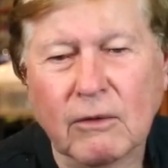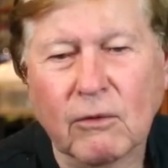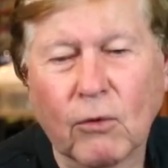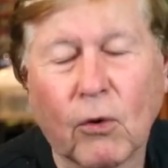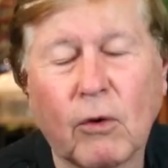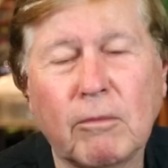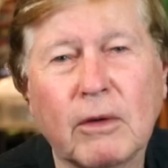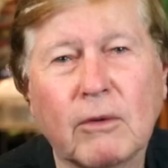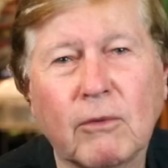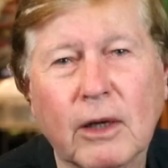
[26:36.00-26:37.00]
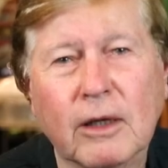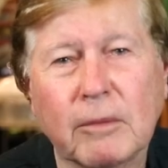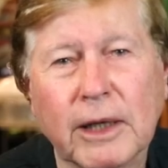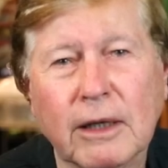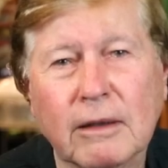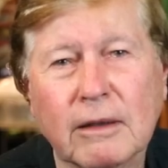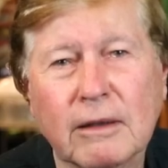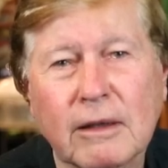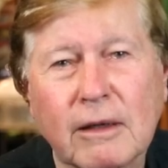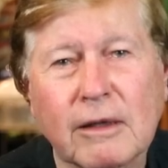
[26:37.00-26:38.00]
warm, welcoming
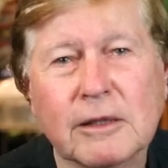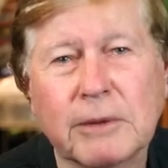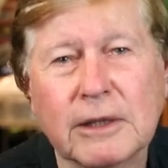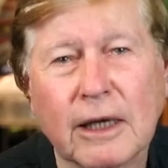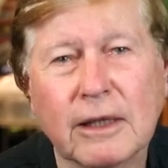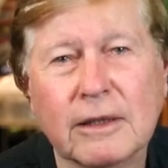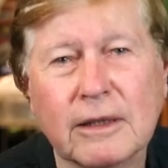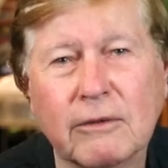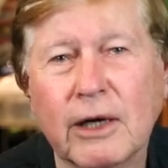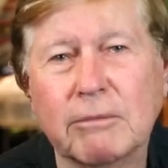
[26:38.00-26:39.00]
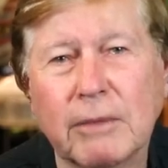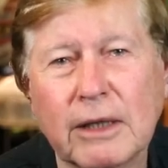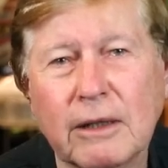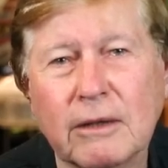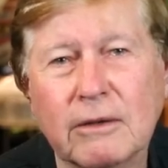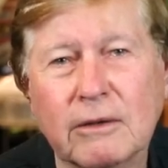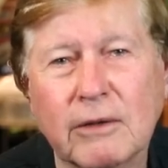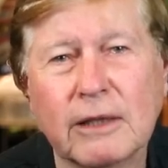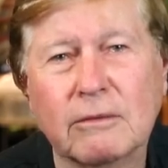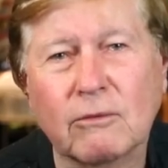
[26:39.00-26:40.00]
hospitality, great menu,
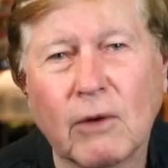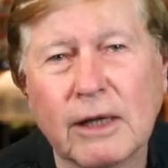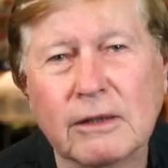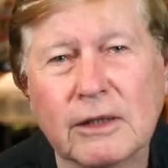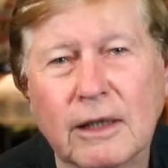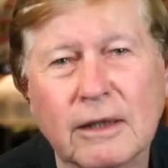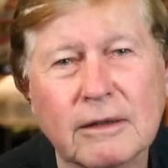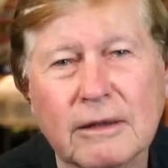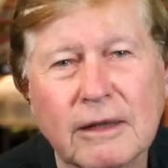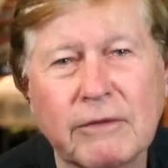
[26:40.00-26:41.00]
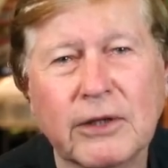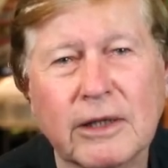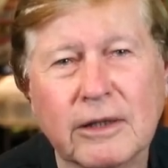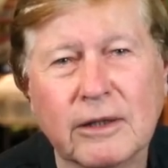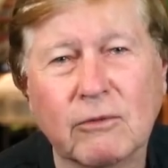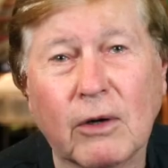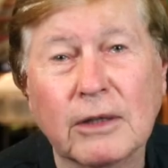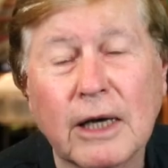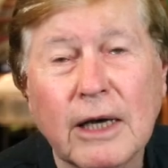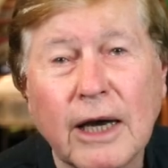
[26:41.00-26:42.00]
great wine cellar, everything you could
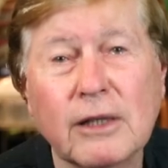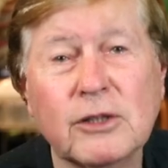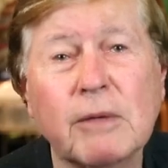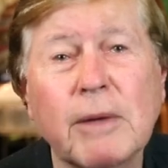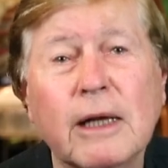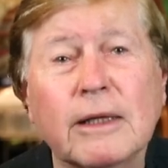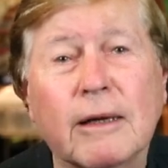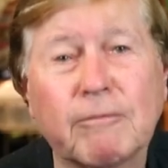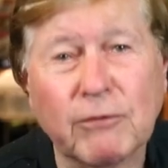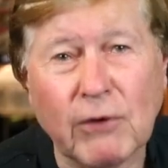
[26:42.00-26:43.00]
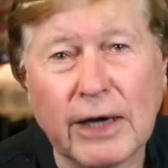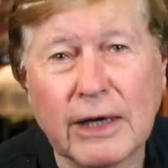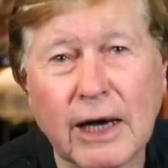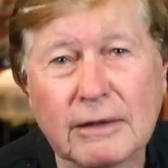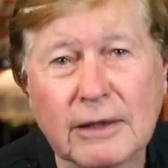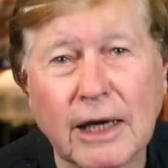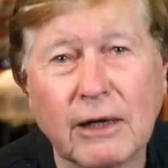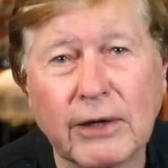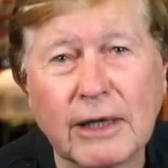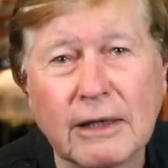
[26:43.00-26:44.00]
want. And Jim Elder, Fine Art
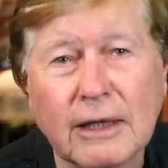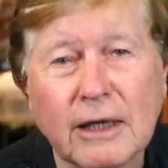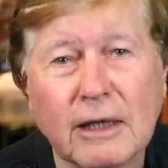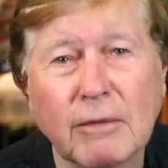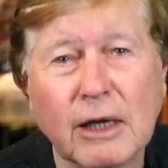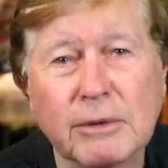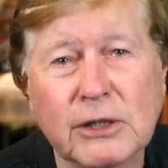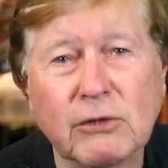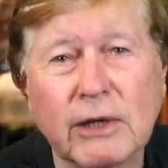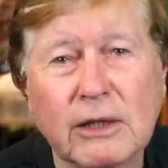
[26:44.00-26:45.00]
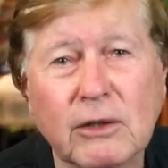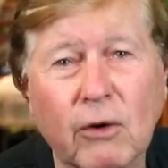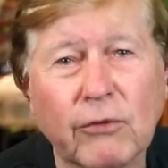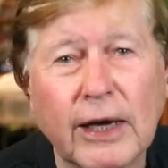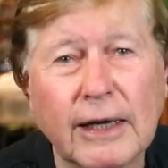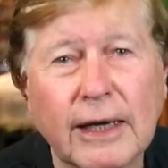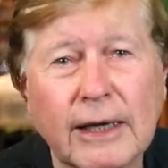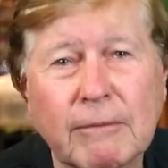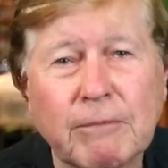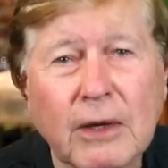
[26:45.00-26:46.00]
Gallery in Melbourne Street, North
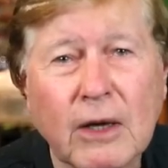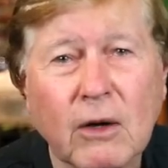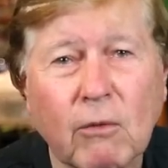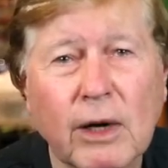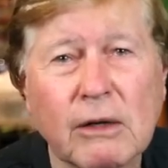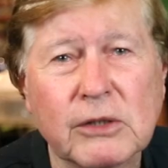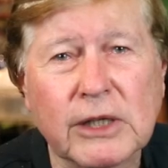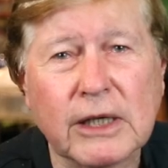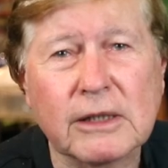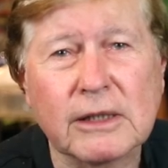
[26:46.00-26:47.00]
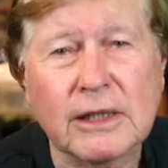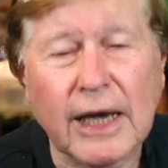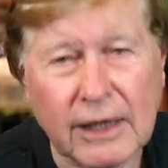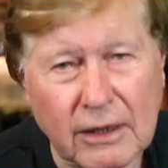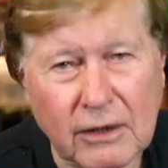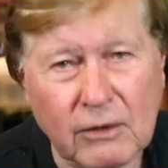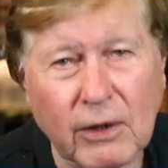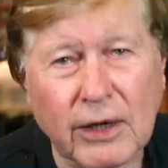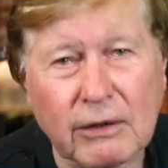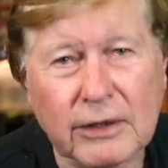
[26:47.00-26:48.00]
Adelaide, 106 and
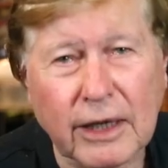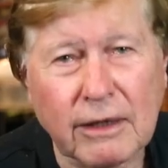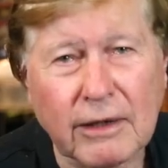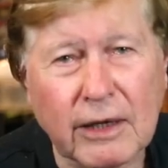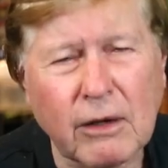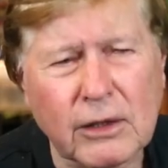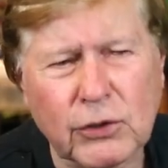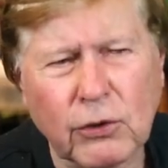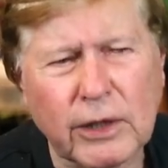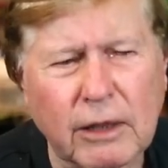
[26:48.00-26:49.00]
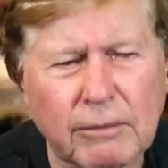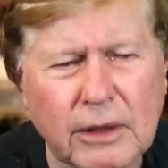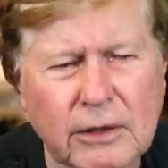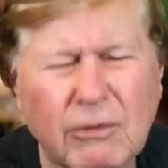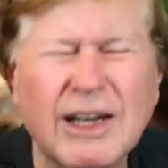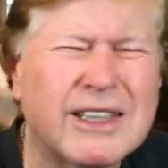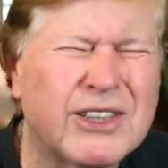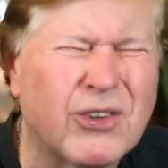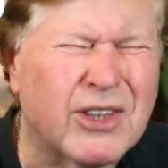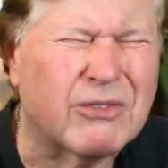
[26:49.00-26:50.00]
110. They're not adjoining buildings. Well, they
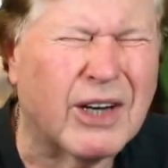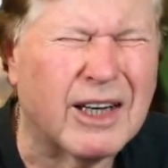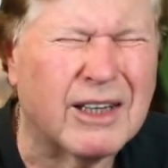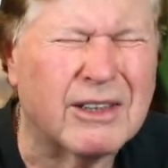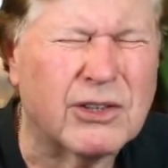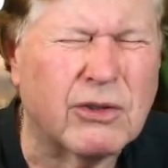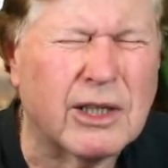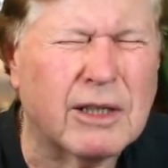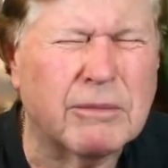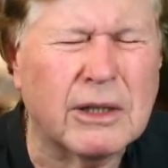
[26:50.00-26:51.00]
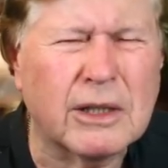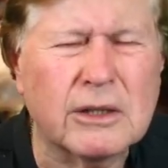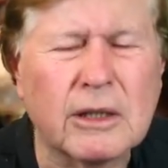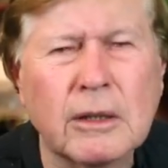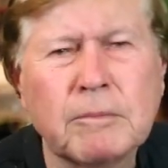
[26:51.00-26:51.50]
sort of are adjoining buildings,